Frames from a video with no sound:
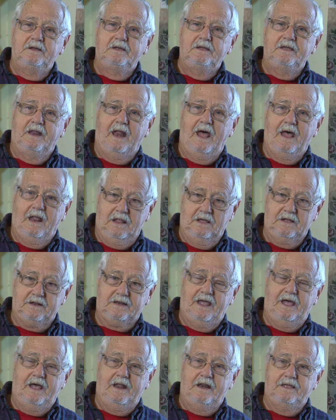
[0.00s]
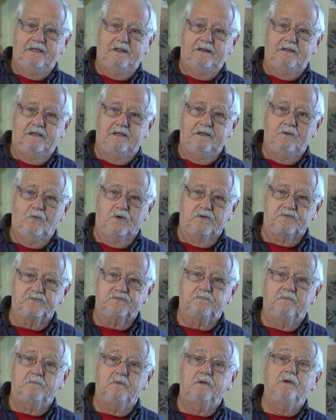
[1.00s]
And I looked down in, and it was
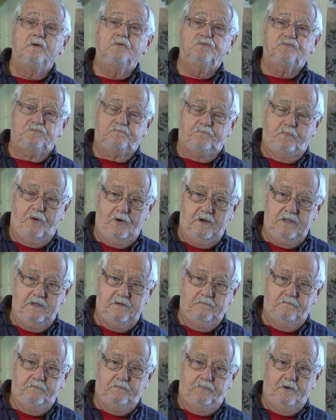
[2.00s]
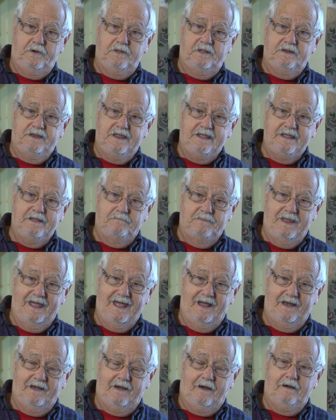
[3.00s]
it was pretty pretty deep
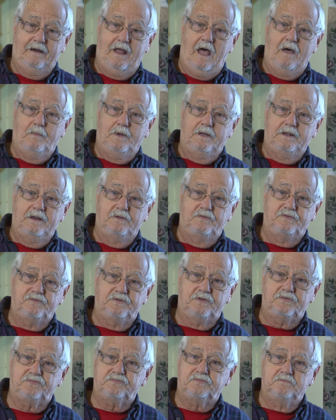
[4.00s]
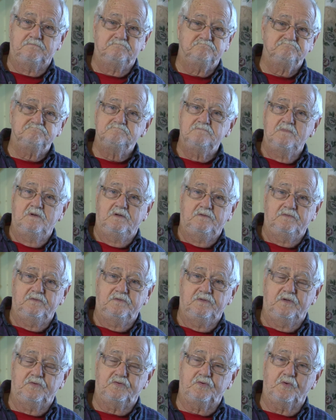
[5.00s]
down there. I mean, it was just
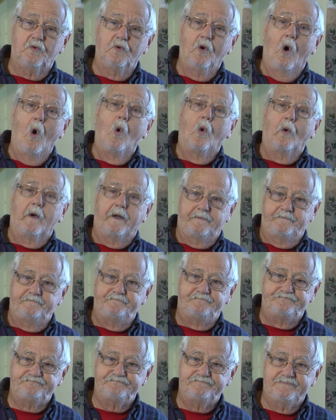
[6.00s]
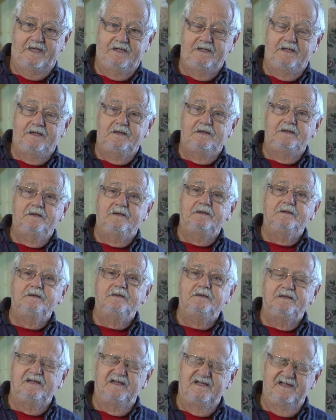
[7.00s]
just roaring.
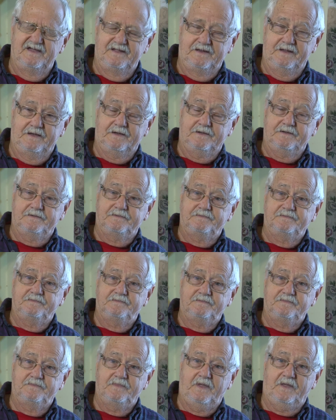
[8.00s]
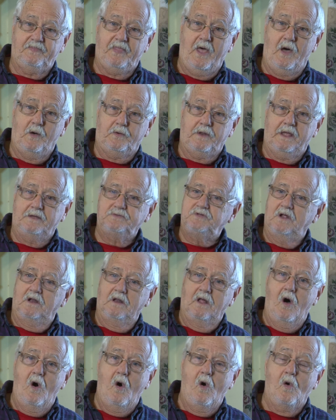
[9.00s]
And uh, I thought that's a
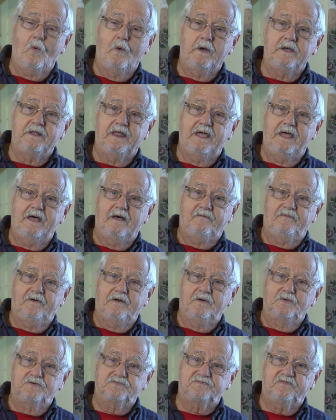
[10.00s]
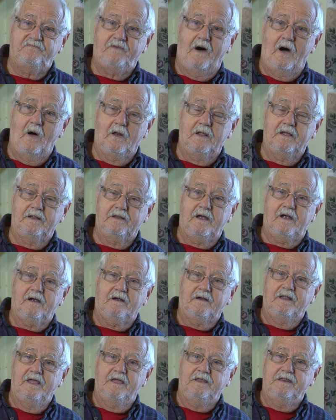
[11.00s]
long way down. If I was to fall in
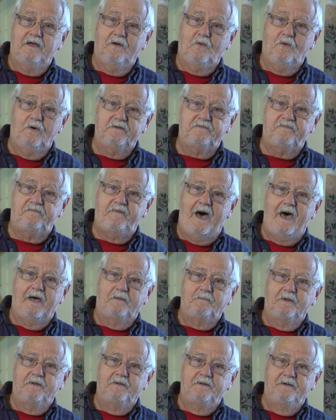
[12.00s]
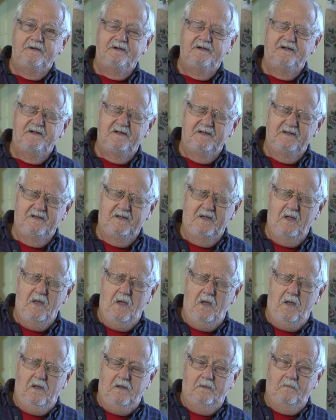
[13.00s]
there, then they would find me.
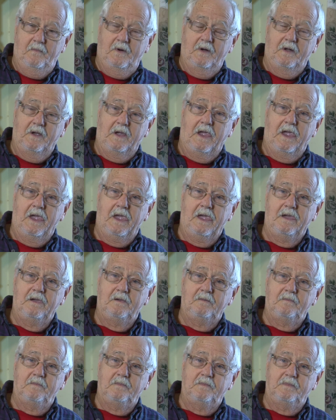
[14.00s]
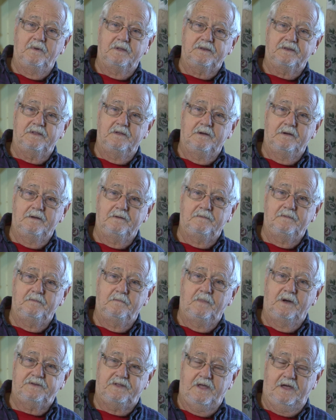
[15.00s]
But
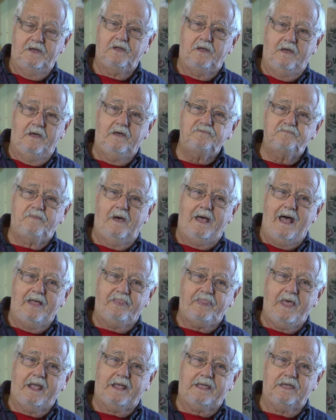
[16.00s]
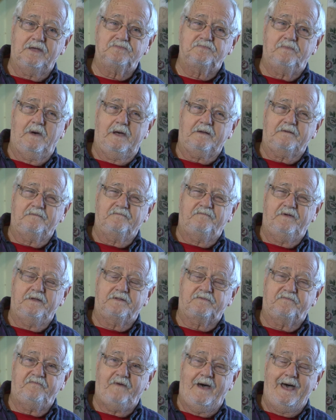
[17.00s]
but that, I think it was about in
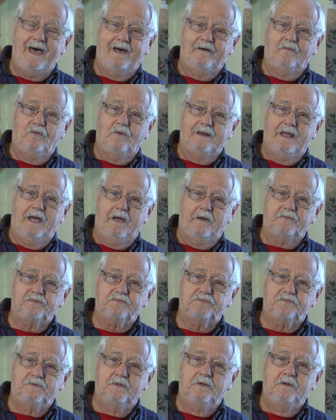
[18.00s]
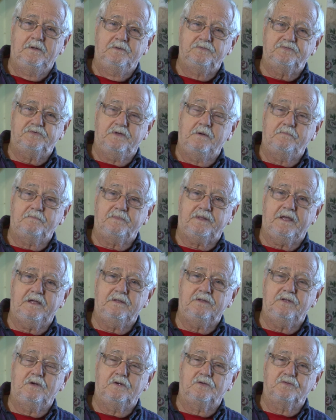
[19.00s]
55 when I was
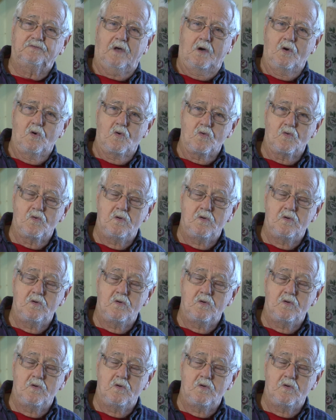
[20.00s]
17 years old.